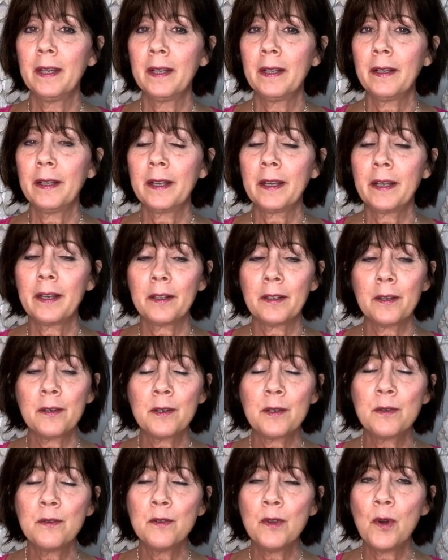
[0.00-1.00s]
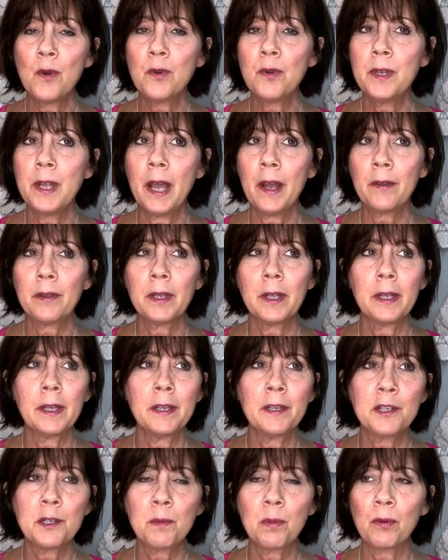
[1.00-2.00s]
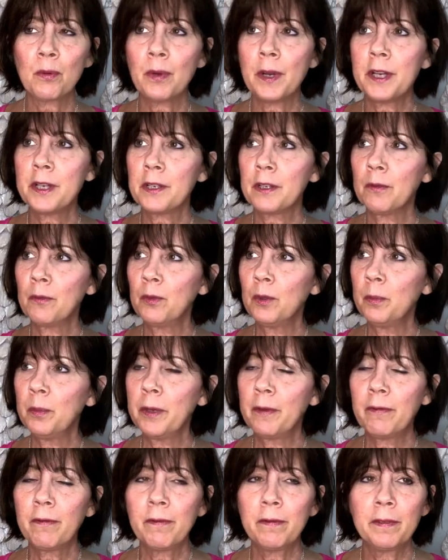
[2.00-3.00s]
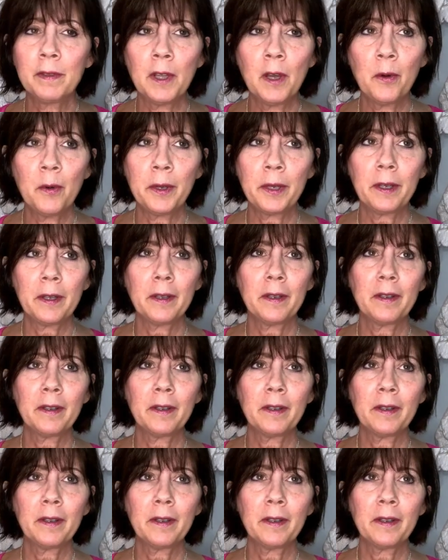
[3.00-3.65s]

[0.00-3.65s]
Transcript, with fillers: Like there's no doubt that inspiration will be flowing